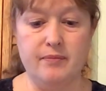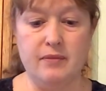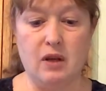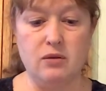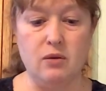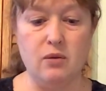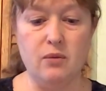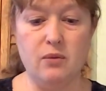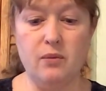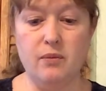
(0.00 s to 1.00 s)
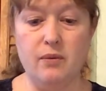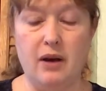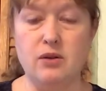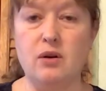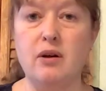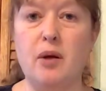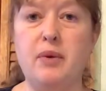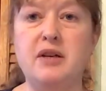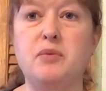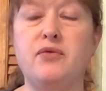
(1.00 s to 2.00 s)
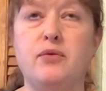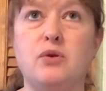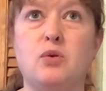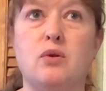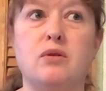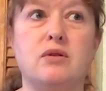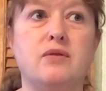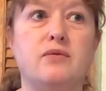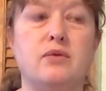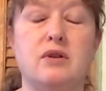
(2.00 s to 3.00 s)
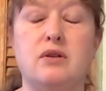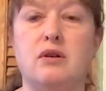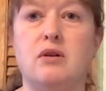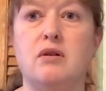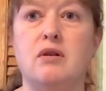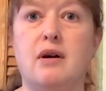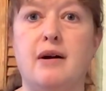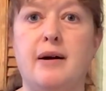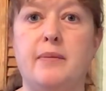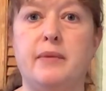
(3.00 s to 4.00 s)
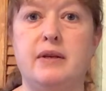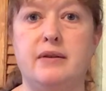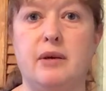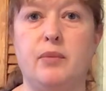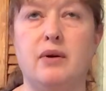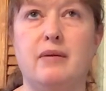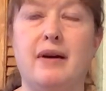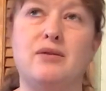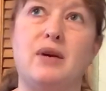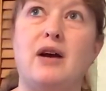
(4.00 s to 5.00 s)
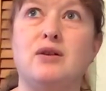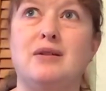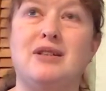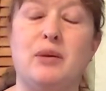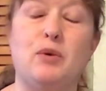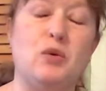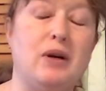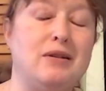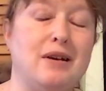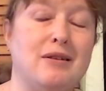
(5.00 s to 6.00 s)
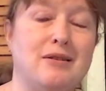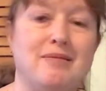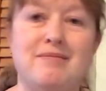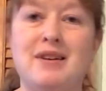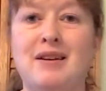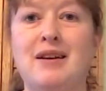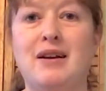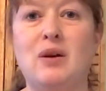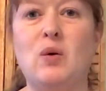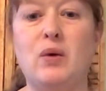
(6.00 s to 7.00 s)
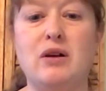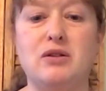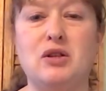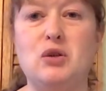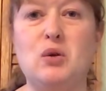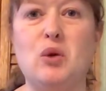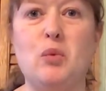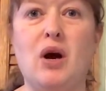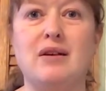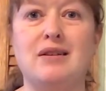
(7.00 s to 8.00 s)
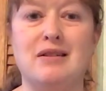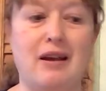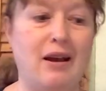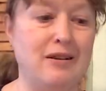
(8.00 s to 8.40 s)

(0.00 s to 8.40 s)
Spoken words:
So I placed my first orders for this year in December. I was actually December 26th. You know, what else do you do on Boxing Day